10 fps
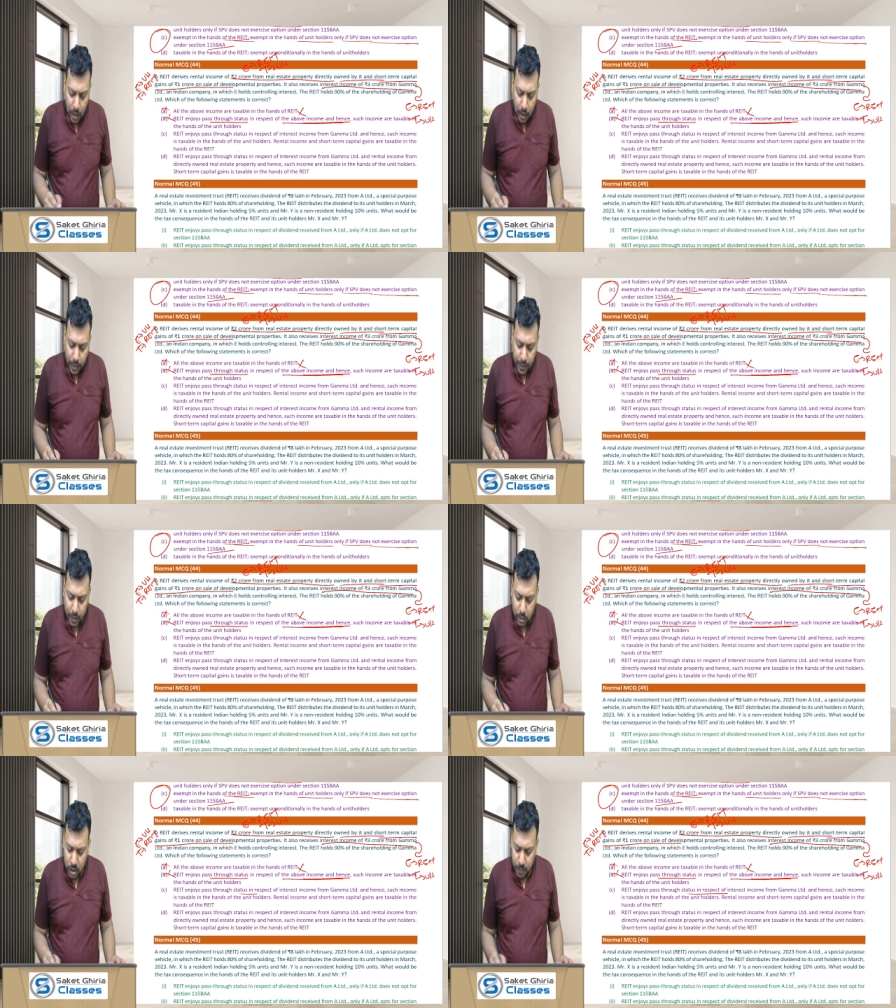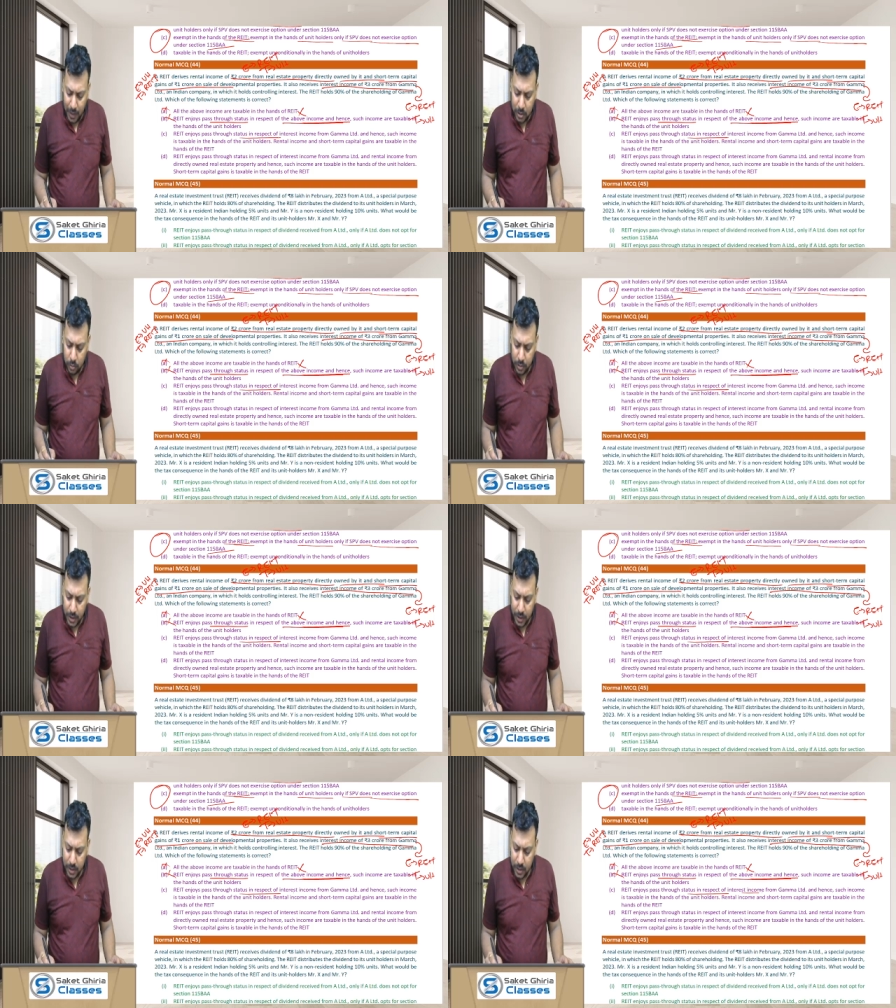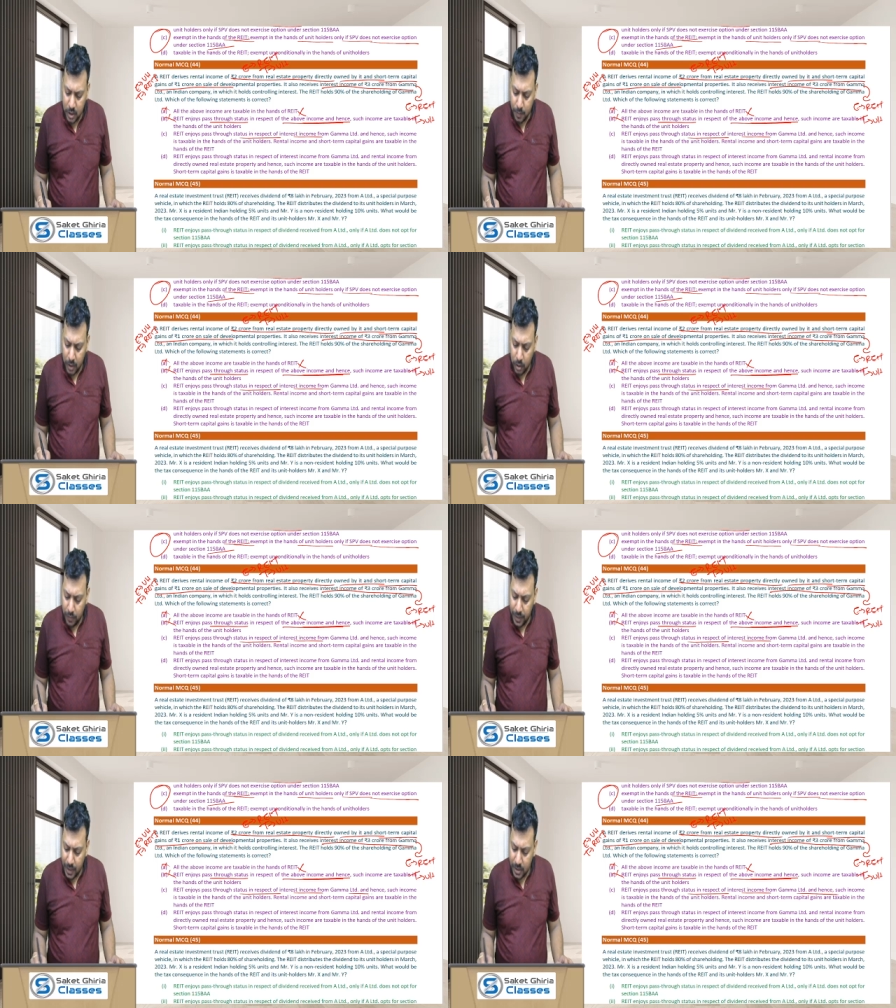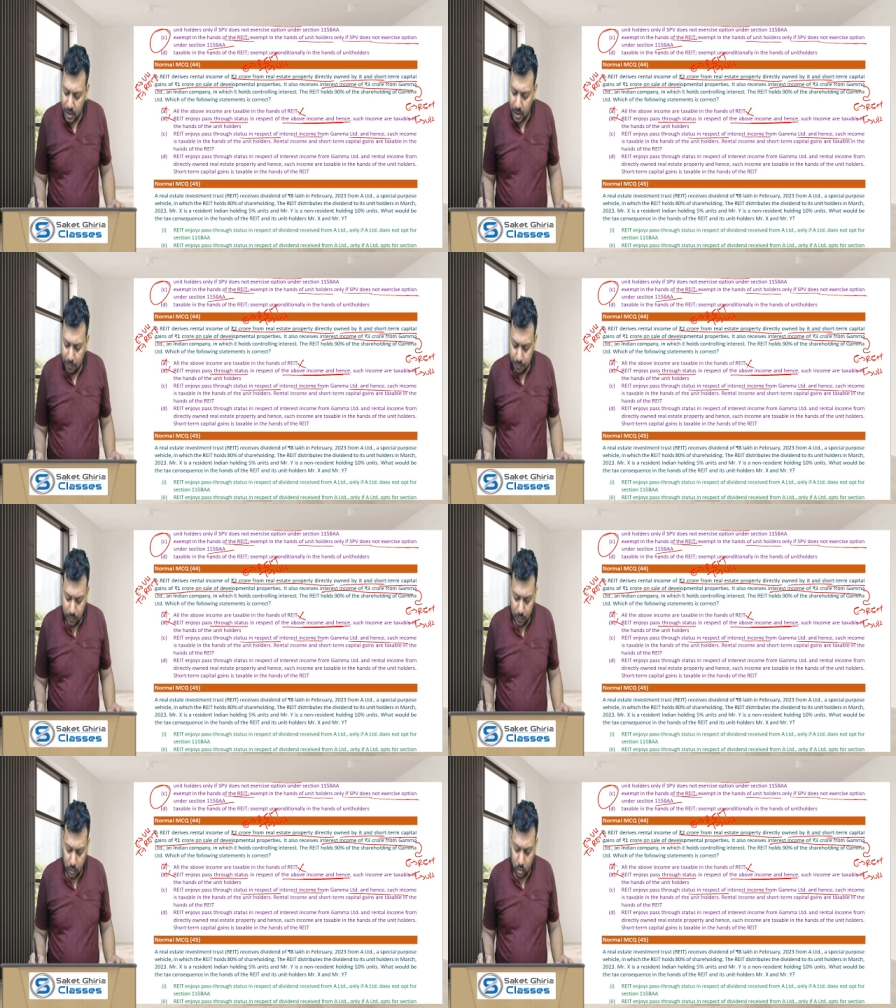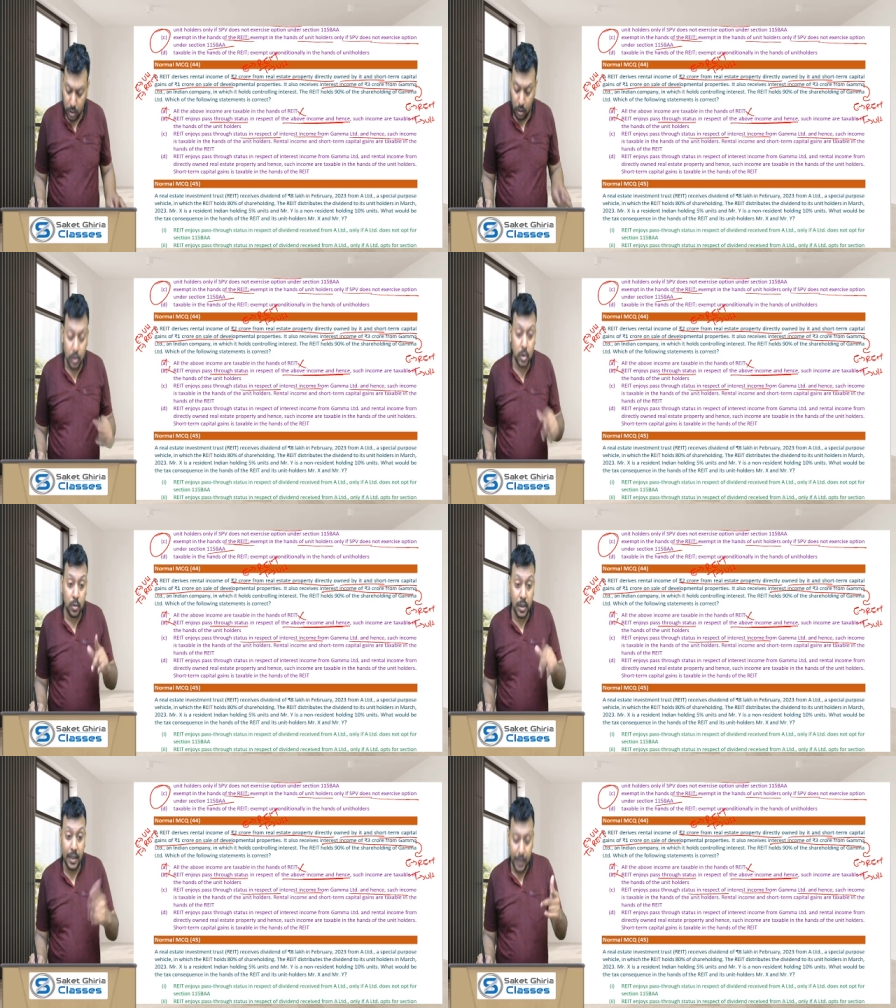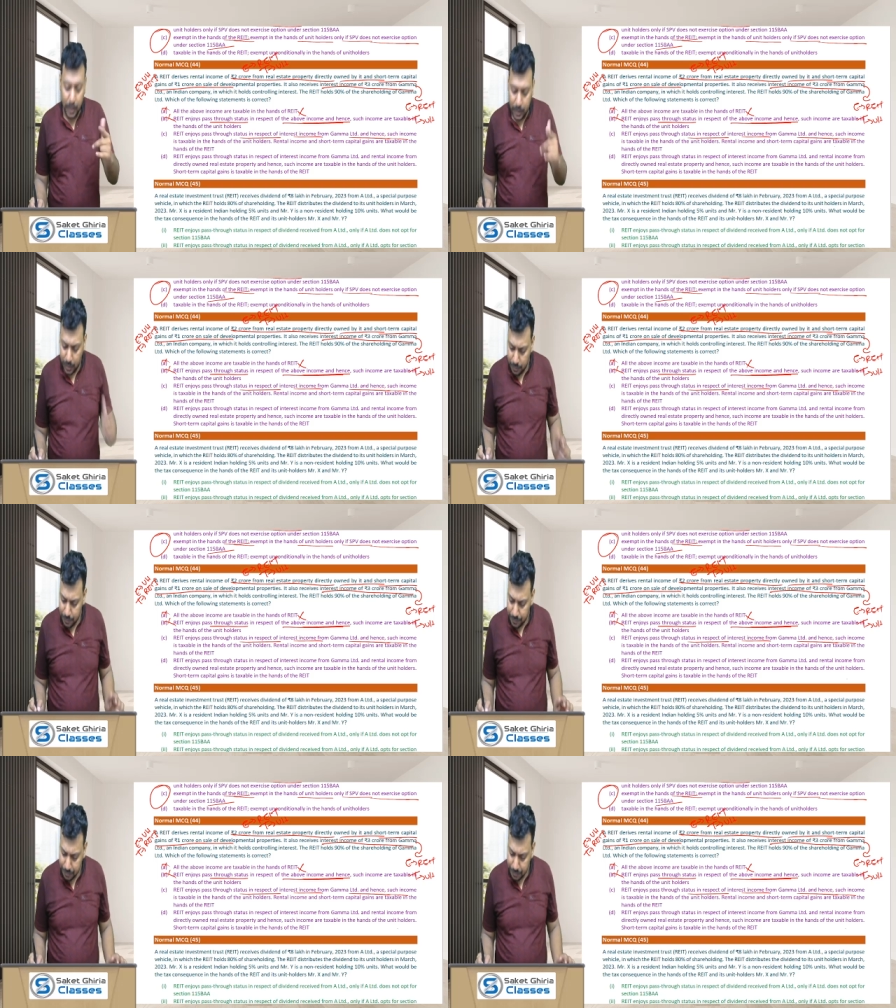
RIT enjoys pass-through status in respect of interest income. No sir. Also the rental income.